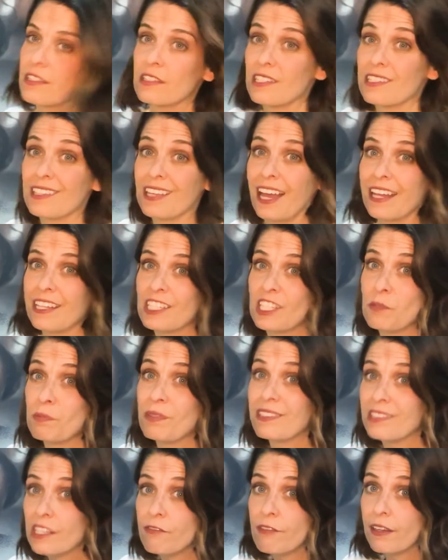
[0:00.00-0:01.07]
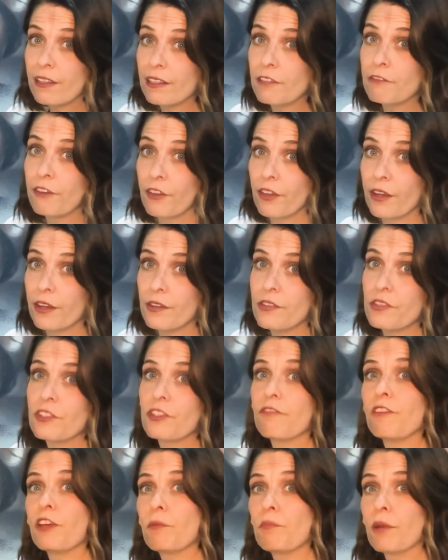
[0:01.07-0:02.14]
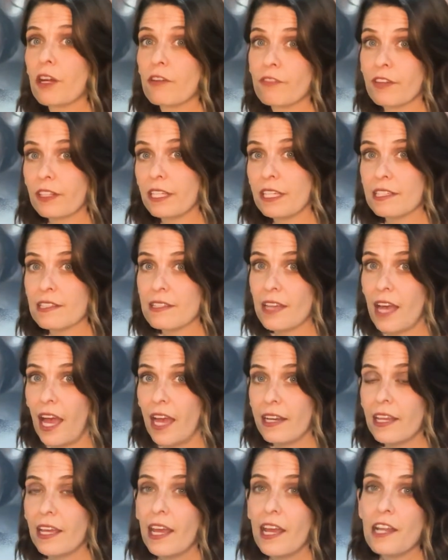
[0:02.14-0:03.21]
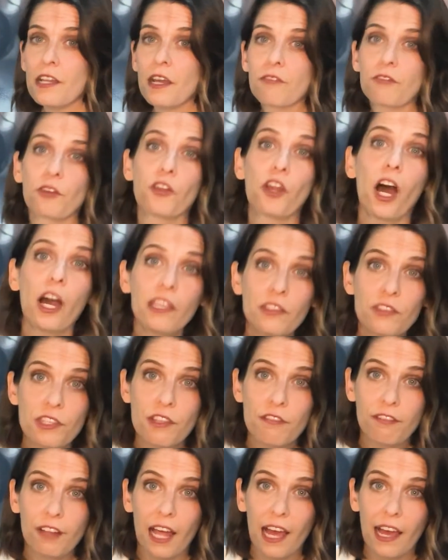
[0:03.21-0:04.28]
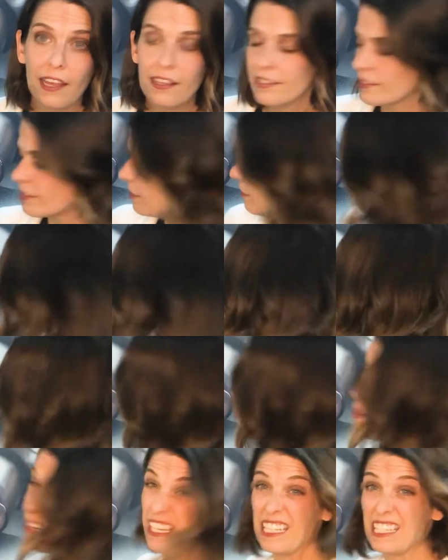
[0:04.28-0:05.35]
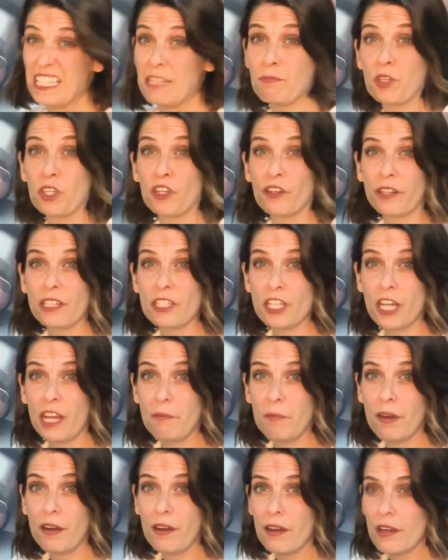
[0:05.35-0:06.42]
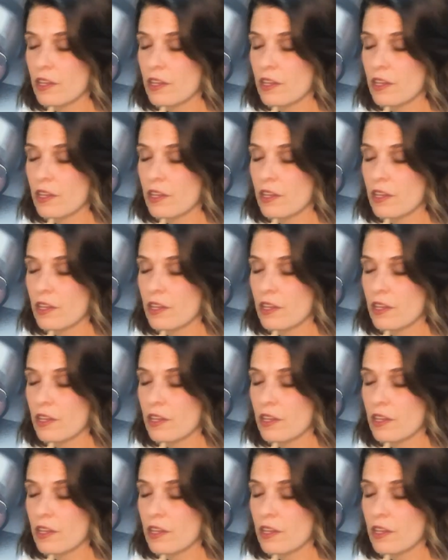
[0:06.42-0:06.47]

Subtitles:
designed specifically for those to fit perfectly inside. Now, if you're not using the flask, it's a pretty deep curing chamber,